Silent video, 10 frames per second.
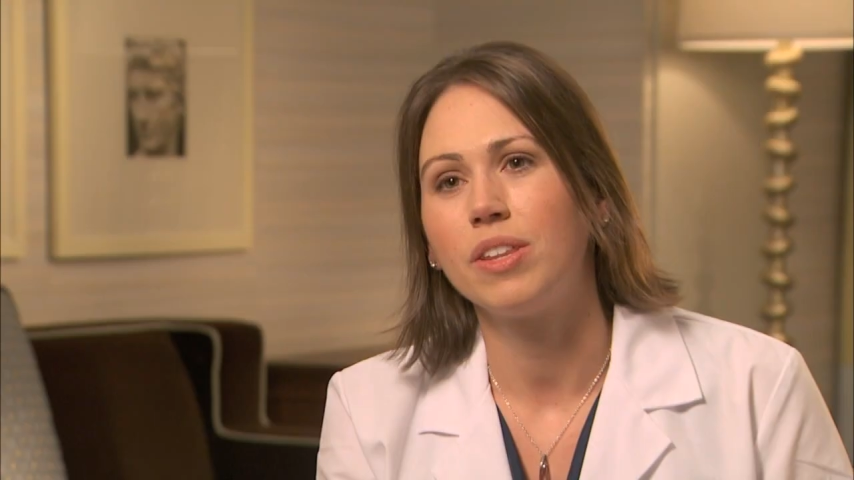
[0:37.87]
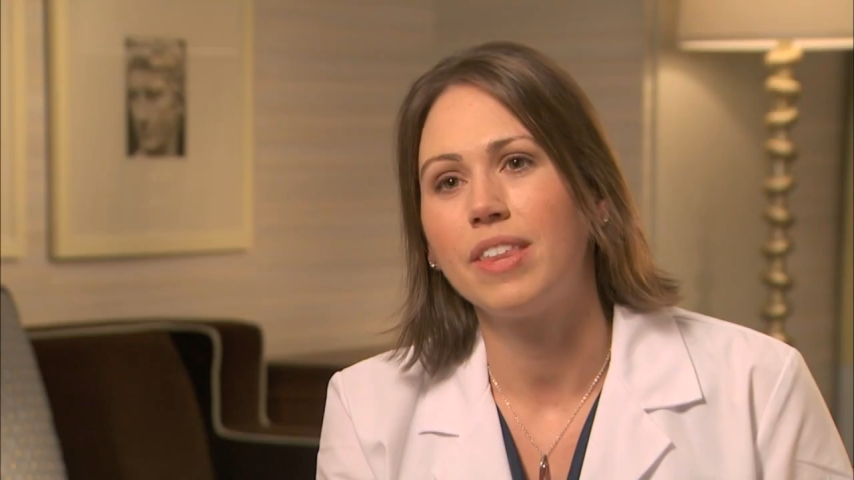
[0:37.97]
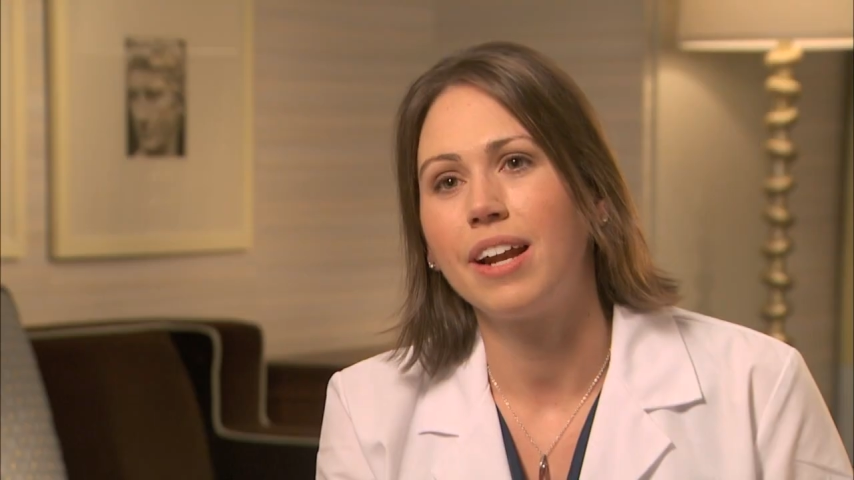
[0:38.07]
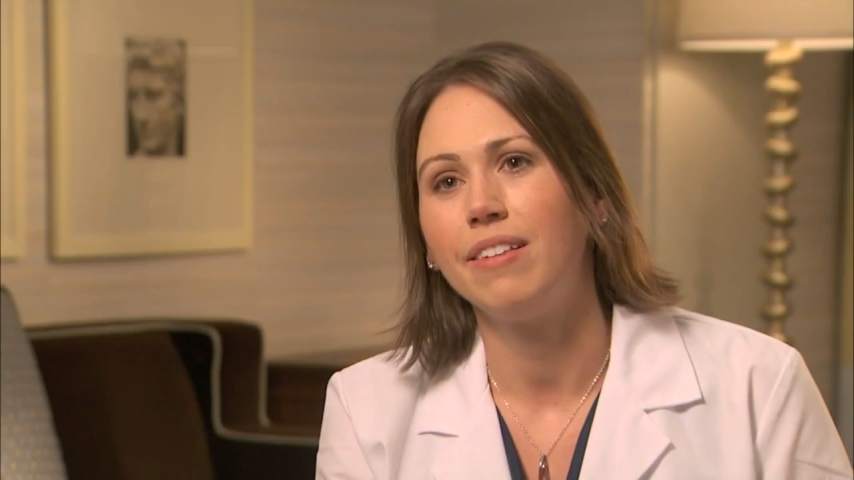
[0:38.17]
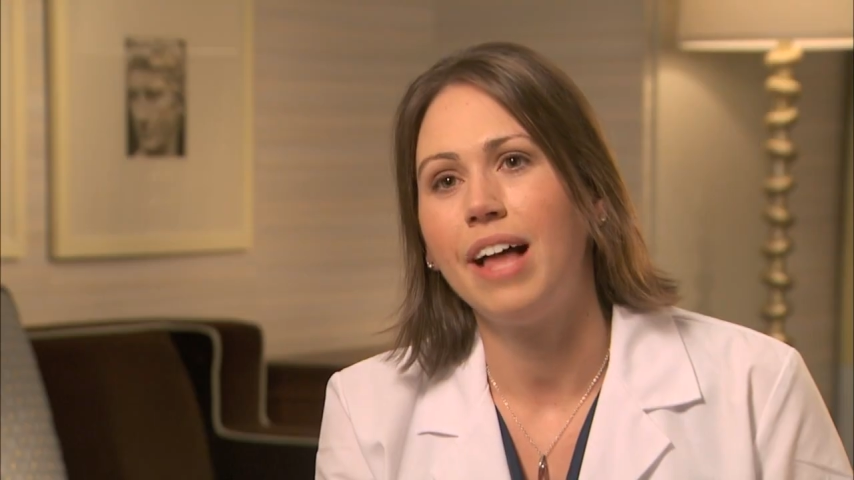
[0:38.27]
What
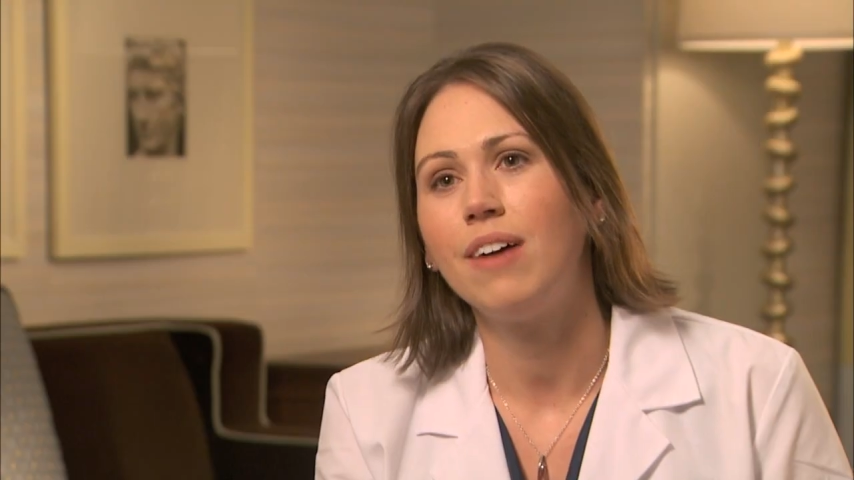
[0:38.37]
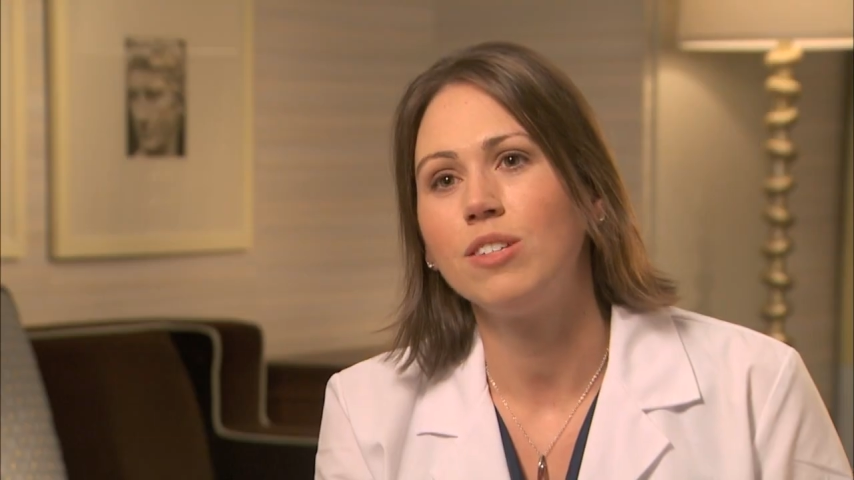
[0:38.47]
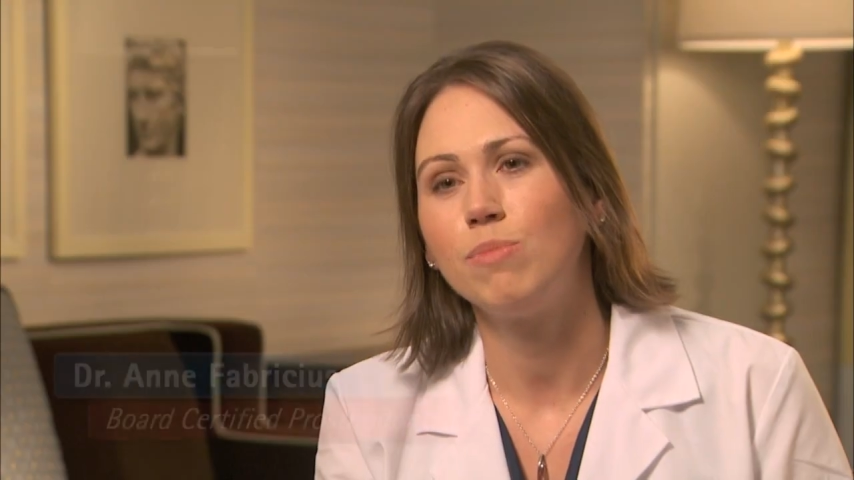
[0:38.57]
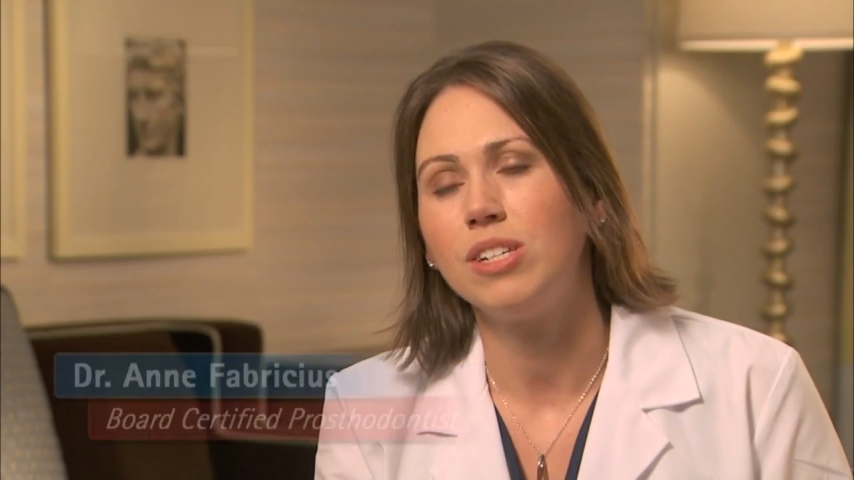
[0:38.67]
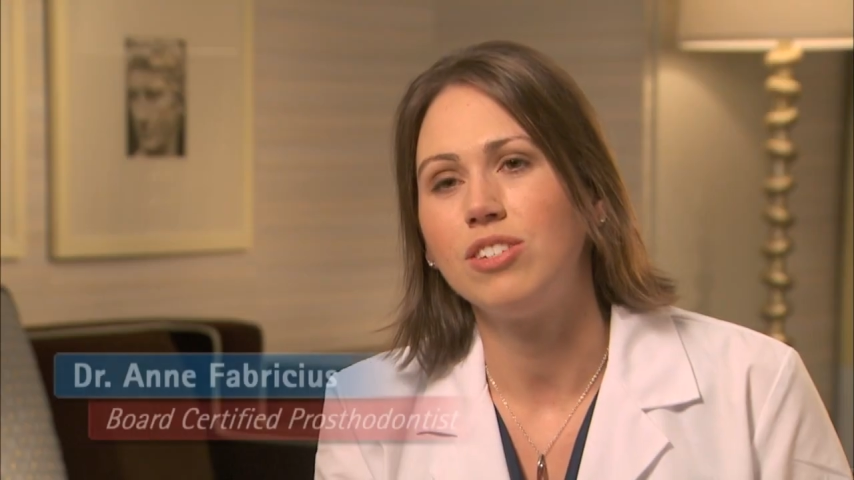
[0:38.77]
that
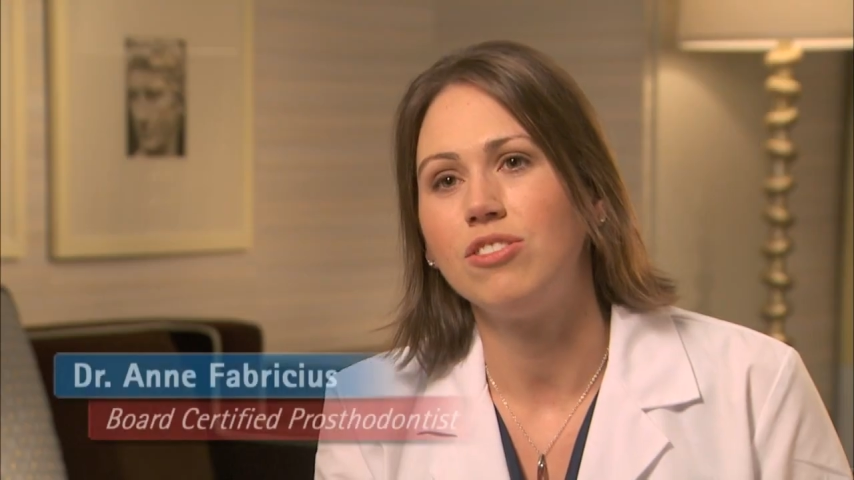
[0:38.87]
allows me to